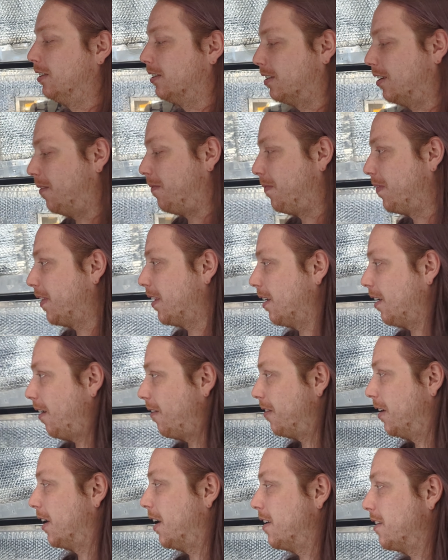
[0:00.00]
So I'm
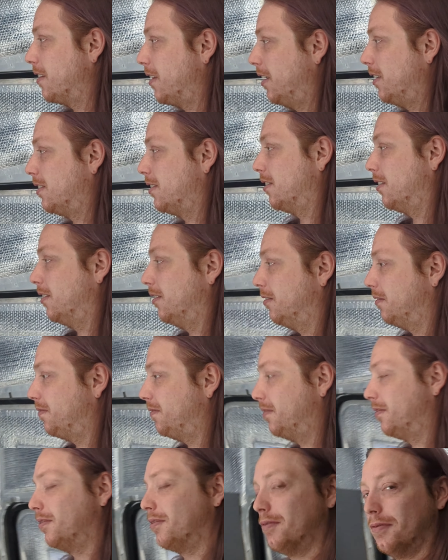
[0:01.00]
going to get this
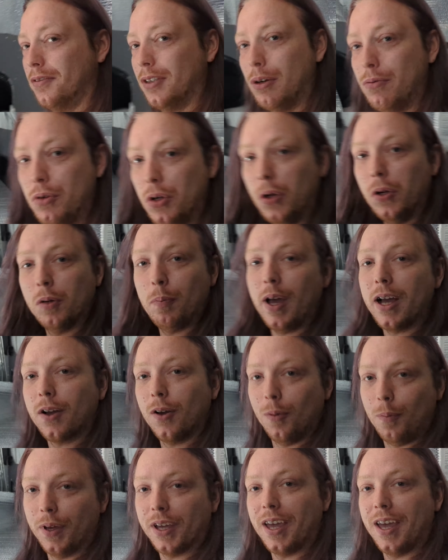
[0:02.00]
rolled back
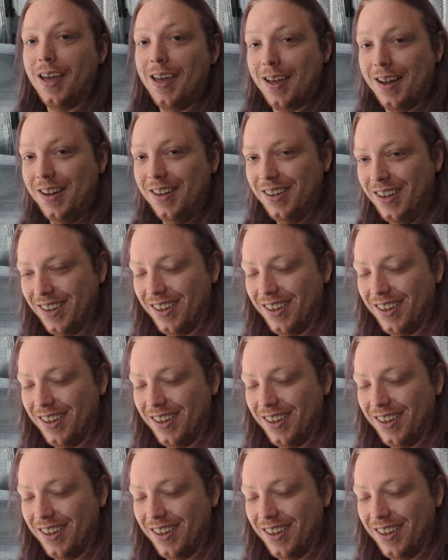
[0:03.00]
up again